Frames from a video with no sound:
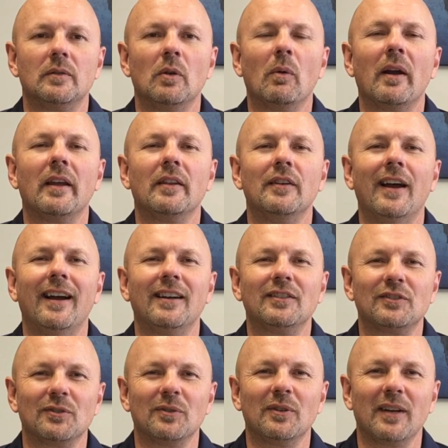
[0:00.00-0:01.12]
the way of the
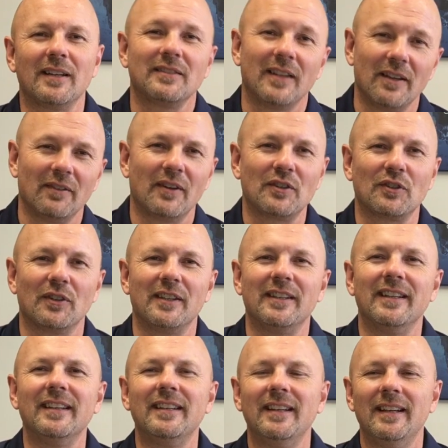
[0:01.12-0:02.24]
dinosaur, as they eventually
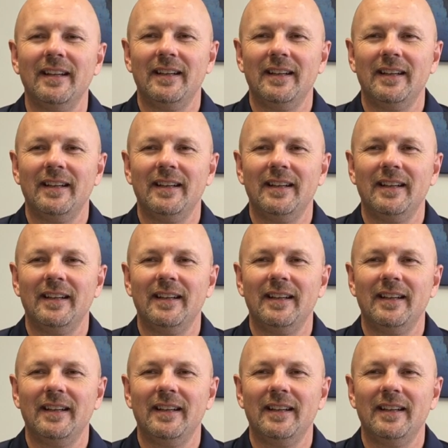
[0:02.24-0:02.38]
did.